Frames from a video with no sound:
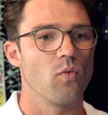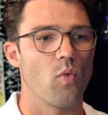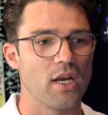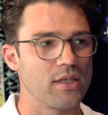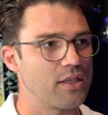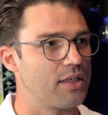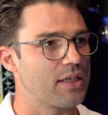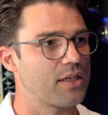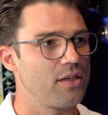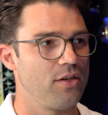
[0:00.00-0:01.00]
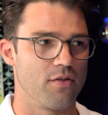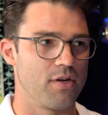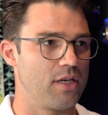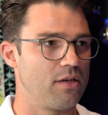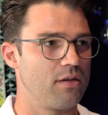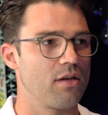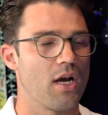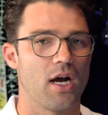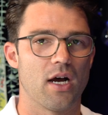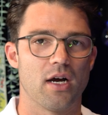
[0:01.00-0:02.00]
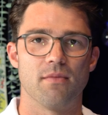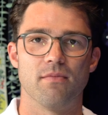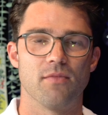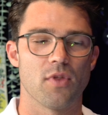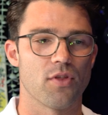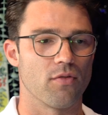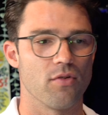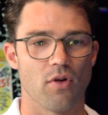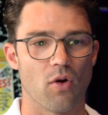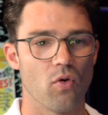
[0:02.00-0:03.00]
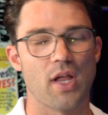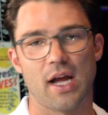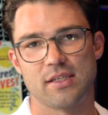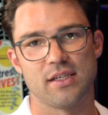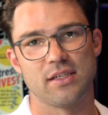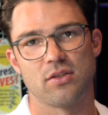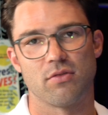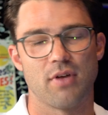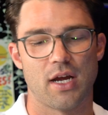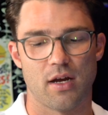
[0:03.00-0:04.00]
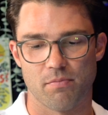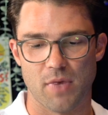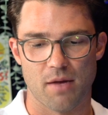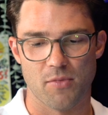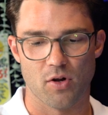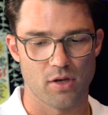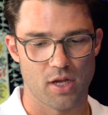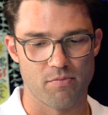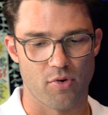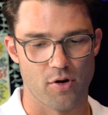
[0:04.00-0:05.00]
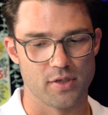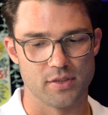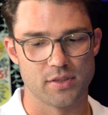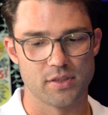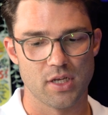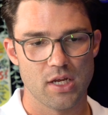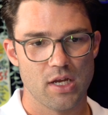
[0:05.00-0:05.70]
One click, you're in, through all access through our online brokers.